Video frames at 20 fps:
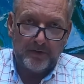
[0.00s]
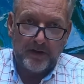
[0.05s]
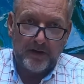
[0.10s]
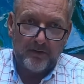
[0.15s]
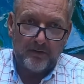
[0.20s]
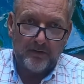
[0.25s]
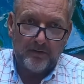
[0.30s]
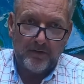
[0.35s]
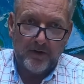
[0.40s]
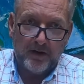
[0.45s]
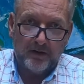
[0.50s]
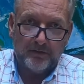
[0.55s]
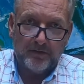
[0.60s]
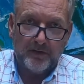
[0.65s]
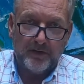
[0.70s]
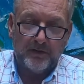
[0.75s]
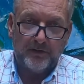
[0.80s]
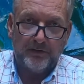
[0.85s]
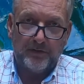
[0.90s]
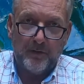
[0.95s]
that are involved
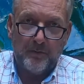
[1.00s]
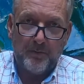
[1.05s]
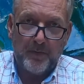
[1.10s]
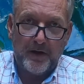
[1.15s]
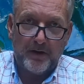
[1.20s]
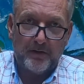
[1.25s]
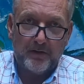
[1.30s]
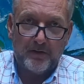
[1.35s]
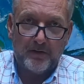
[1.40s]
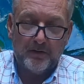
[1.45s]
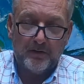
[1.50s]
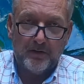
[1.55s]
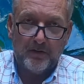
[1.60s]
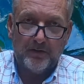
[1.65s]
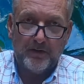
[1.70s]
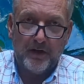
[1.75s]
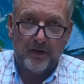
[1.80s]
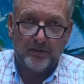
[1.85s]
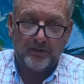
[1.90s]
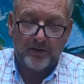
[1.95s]
in this, the better
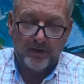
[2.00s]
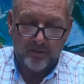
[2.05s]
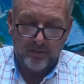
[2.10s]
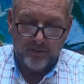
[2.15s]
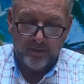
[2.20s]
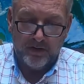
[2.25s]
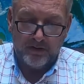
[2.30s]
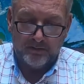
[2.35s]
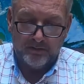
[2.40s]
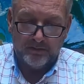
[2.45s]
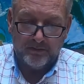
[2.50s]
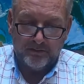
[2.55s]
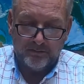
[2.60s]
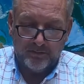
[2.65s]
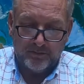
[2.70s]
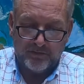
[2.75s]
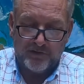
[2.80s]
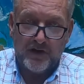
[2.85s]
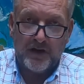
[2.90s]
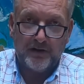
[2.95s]
the outcome
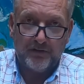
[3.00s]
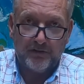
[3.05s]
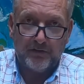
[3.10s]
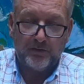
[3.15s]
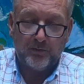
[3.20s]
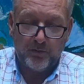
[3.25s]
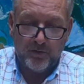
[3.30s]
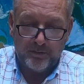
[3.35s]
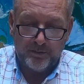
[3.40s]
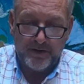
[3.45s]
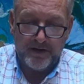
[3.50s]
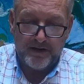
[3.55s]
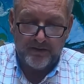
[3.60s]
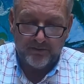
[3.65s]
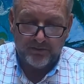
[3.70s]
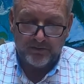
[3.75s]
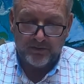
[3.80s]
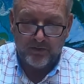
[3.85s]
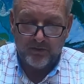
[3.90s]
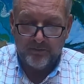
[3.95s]
chances will be.
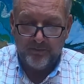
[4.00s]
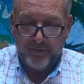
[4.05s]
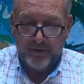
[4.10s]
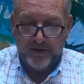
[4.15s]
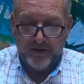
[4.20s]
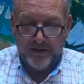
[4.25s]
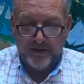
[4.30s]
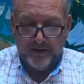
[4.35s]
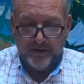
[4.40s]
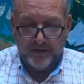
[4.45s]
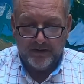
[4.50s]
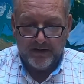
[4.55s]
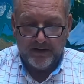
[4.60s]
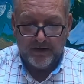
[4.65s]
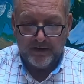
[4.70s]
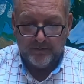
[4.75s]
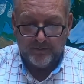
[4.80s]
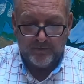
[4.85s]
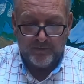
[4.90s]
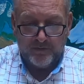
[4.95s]
So
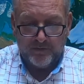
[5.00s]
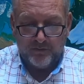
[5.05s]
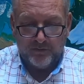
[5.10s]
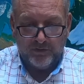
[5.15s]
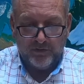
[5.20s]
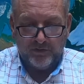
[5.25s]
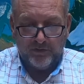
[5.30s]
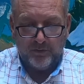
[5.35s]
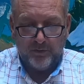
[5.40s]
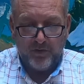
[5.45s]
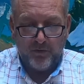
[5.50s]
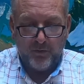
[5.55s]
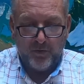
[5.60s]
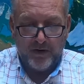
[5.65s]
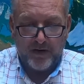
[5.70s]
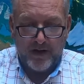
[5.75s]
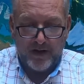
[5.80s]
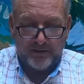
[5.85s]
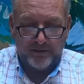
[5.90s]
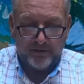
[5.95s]
Elizabeth
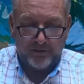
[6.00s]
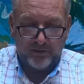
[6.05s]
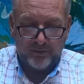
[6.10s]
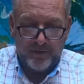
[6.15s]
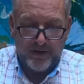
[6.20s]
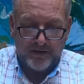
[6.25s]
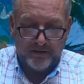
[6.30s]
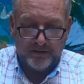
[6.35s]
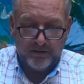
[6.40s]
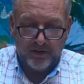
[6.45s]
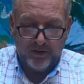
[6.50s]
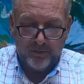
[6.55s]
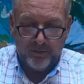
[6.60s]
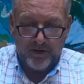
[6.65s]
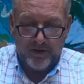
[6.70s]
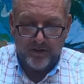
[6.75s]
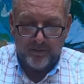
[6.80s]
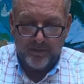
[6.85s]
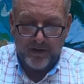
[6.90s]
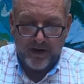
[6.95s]
went on to speak a little
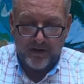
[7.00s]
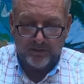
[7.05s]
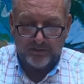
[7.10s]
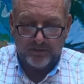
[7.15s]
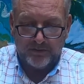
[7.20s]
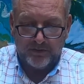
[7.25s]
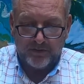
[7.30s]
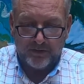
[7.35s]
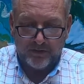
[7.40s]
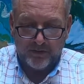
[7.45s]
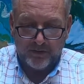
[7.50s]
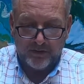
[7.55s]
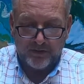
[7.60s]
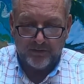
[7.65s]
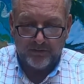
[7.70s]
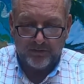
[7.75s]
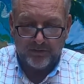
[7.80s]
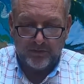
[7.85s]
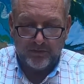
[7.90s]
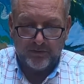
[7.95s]
bit about her
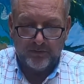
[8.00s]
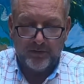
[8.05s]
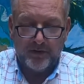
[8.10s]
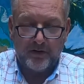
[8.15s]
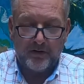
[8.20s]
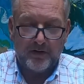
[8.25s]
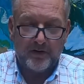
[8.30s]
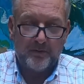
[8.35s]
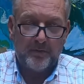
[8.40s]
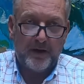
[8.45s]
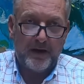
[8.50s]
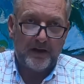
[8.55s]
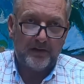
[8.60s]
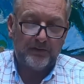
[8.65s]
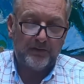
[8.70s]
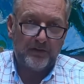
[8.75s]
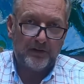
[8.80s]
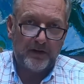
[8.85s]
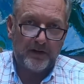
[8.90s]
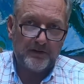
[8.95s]
concerns regarding
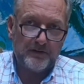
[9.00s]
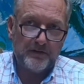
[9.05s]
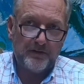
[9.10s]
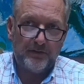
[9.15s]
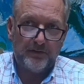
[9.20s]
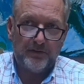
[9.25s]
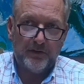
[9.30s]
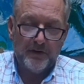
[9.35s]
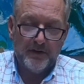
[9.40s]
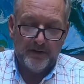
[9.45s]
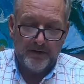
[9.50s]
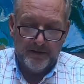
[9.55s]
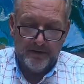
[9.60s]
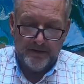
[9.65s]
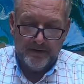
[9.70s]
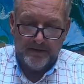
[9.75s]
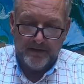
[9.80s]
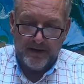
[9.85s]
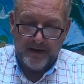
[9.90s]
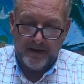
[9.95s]
past elections
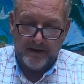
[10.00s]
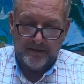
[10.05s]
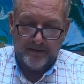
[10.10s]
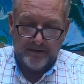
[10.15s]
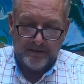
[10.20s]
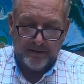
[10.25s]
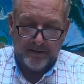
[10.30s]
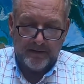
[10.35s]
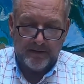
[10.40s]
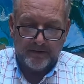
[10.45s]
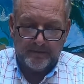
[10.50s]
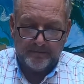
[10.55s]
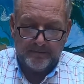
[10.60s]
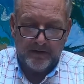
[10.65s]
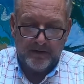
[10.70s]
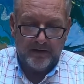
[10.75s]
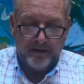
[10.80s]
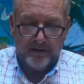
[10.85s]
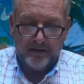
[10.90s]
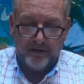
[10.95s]
and
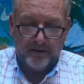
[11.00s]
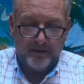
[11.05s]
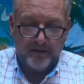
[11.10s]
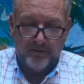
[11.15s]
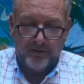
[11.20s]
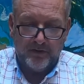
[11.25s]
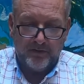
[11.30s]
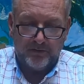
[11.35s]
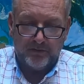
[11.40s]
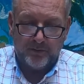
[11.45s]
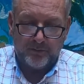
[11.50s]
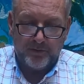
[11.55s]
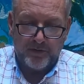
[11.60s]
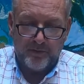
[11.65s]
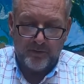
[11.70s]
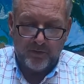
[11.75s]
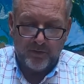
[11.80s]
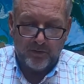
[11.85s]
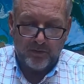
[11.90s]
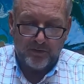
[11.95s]
even the
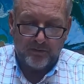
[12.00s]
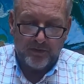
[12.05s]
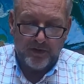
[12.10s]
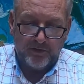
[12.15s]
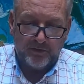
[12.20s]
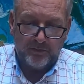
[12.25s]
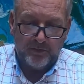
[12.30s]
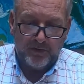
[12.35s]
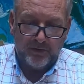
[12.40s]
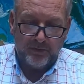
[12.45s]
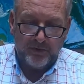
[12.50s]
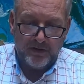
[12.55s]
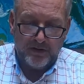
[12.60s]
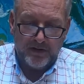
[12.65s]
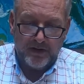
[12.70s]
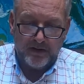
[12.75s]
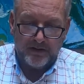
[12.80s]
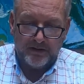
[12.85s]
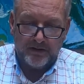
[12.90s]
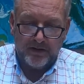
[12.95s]
Supreme Court race between
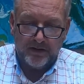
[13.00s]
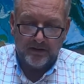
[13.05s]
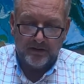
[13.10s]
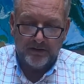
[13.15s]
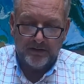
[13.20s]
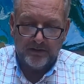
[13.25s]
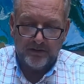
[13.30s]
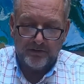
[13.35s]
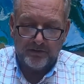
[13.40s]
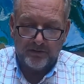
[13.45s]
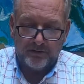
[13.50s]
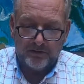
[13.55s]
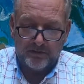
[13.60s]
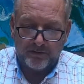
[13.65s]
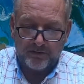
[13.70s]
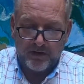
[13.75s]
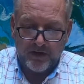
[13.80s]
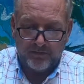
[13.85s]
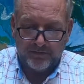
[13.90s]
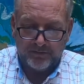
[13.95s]
Dan Kelly and Jill
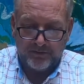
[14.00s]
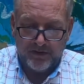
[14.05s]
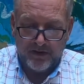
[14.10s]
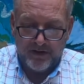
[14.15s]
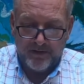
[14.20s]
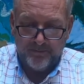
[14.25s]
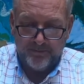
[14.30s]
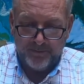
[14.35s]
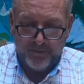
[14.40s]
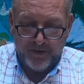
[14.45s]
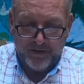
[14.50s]
Karofsky.